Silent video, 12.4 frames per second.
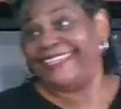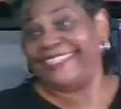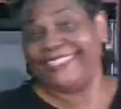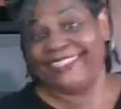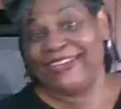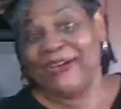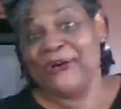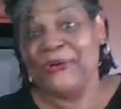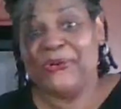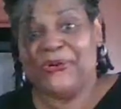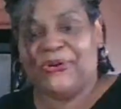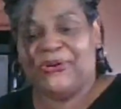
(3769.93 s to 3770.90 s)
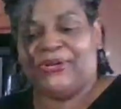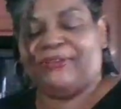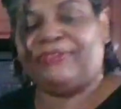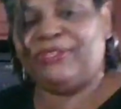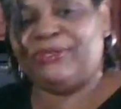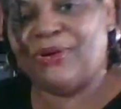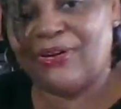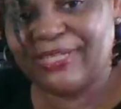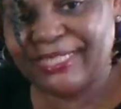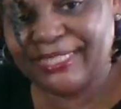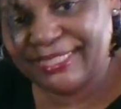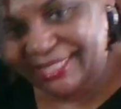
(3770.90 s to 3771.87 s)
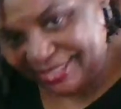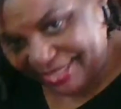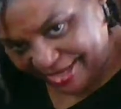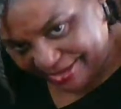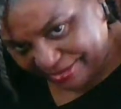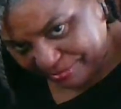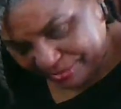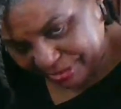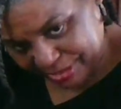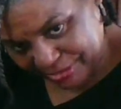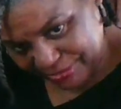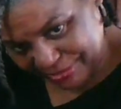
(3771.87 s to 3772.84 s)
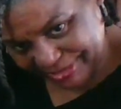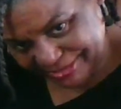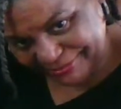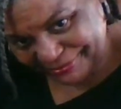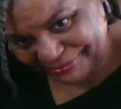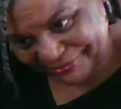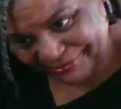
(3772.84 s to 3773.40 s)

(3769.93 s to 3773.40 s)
So, you all can see that up close.